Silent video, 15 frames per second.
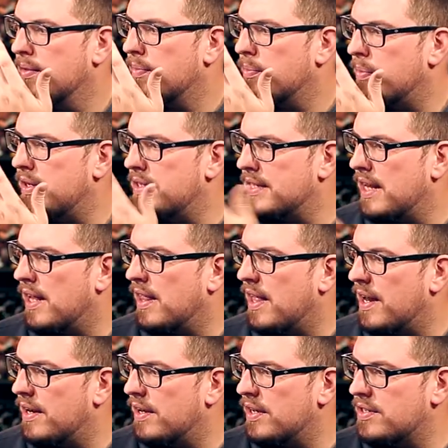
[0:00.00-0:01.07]
but he's got a
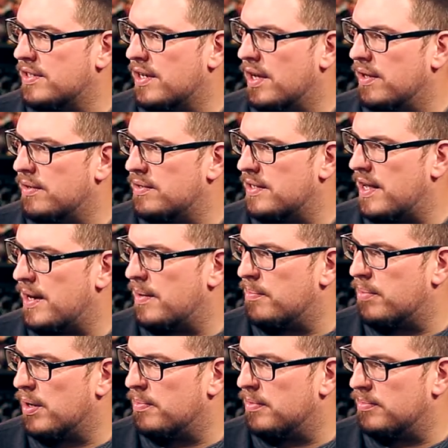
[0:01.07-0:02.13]
lot of nice colors on him,
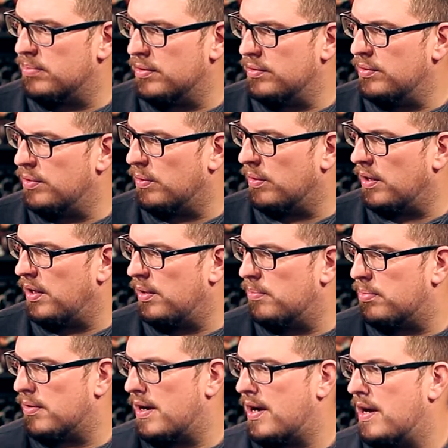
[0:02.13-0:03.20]
purple, blue, green,
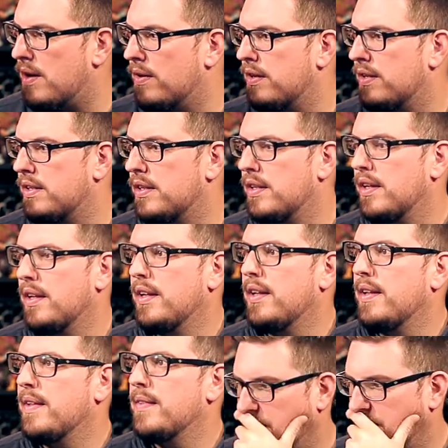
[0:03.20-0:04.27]
brown.
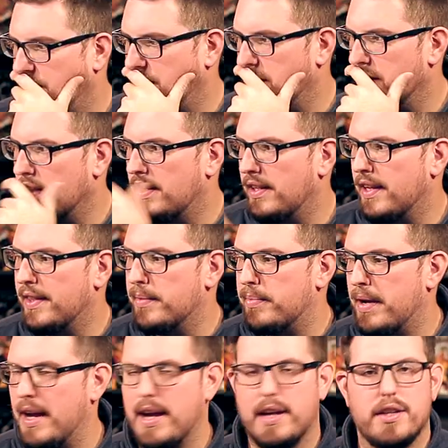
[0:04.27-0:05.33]
And on the
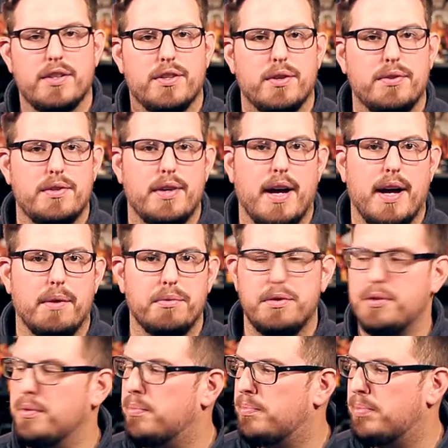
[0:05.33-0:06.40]
back, it shows you how
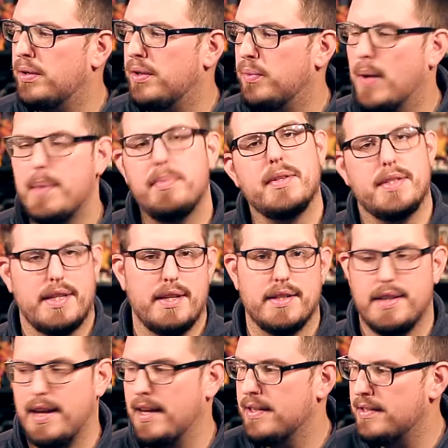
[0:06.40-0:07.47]
to put weapons in his
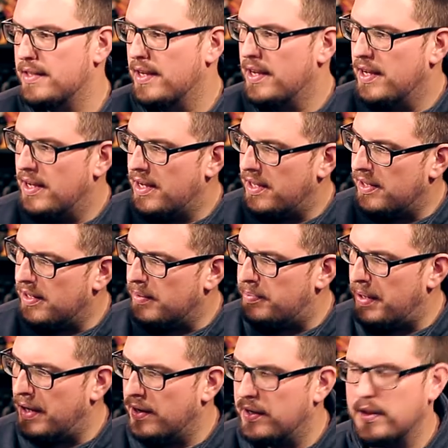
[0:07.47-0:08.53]
hands. And then
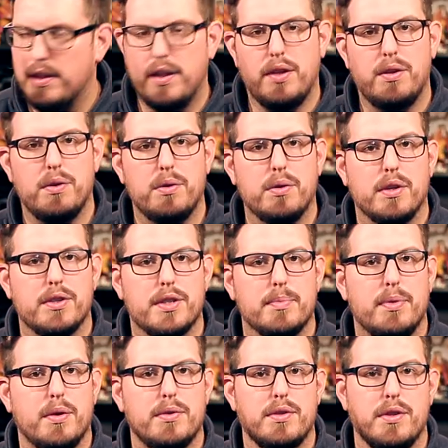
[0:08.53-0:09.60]
apparently, you are
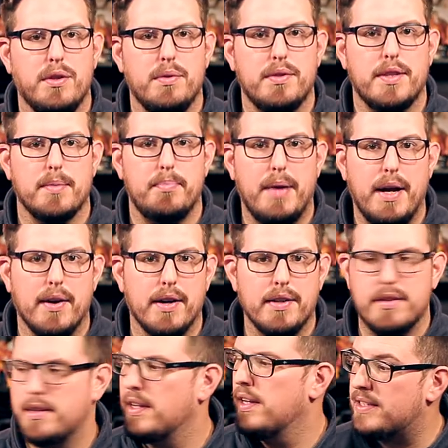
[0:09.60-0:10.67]
supposed to use the
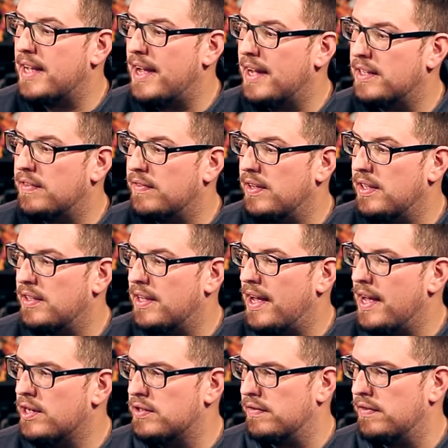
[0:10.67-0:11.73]
parrot to activate the
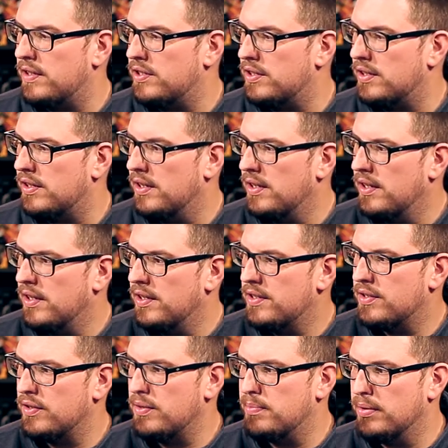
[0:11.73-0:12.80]
action feature.
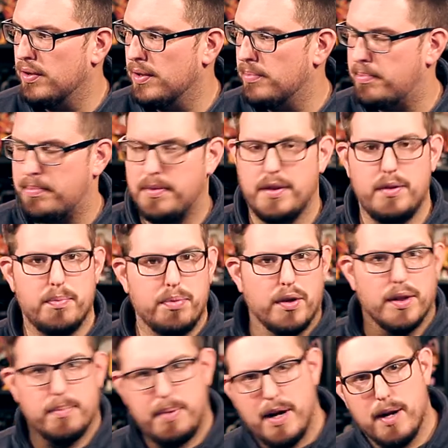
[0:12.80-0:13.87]
So you pull
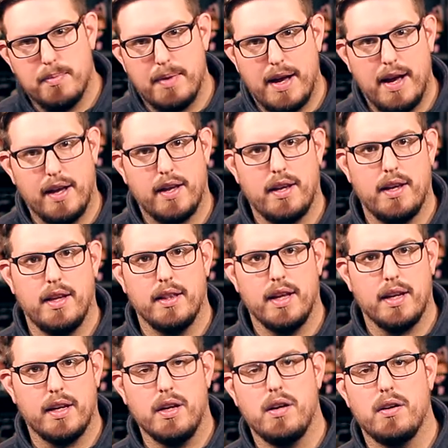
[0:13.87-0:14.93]
the parrot back and
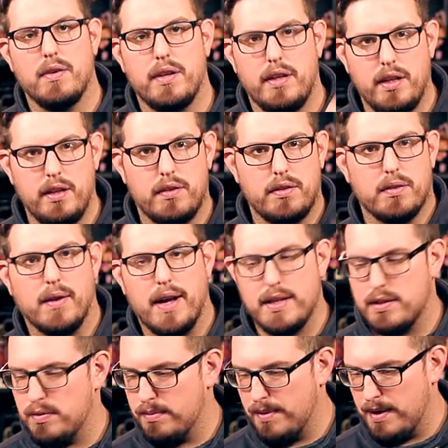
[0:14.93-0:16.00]
let go, and he cracks
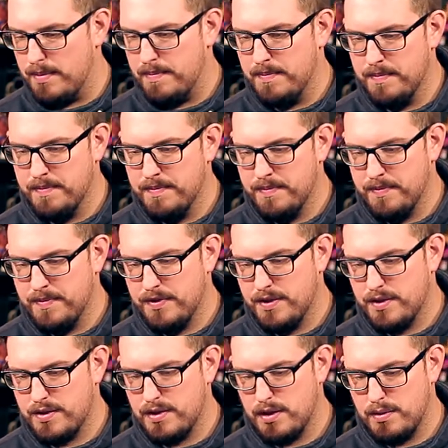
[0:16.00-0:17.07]
his whip.
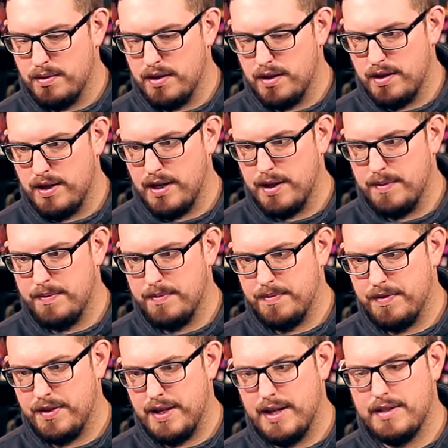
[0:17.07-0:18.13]
So yeah,
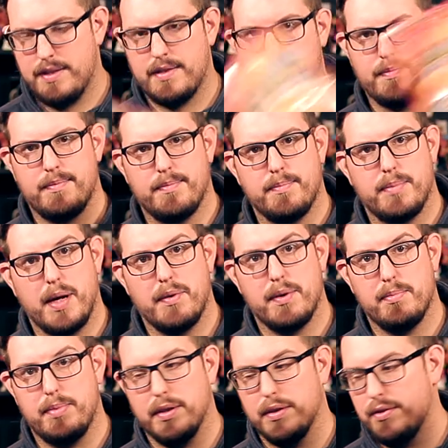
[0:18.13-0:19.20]
that's
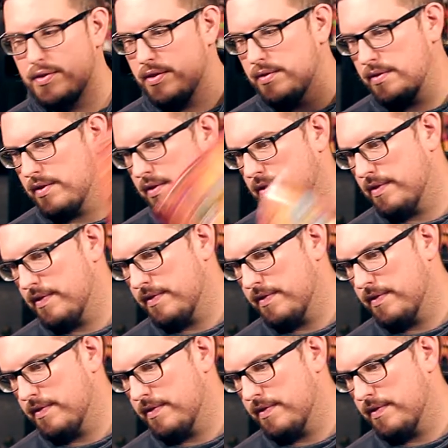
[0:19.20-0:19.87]
Pirate Bill Jukes.